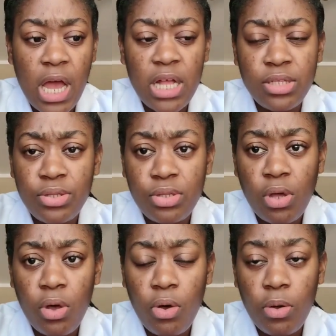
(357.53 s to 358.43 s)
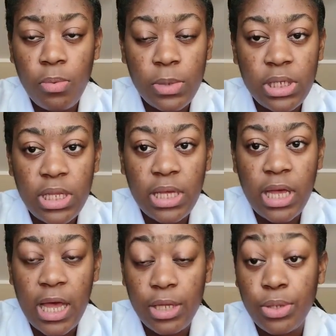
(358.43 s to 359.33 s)
And so, me did it,
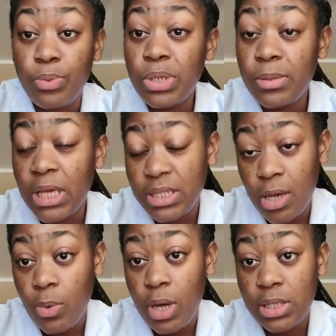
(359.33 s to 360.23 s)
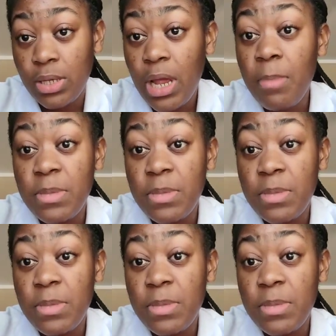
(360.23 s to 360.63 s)
and we did get a water, right?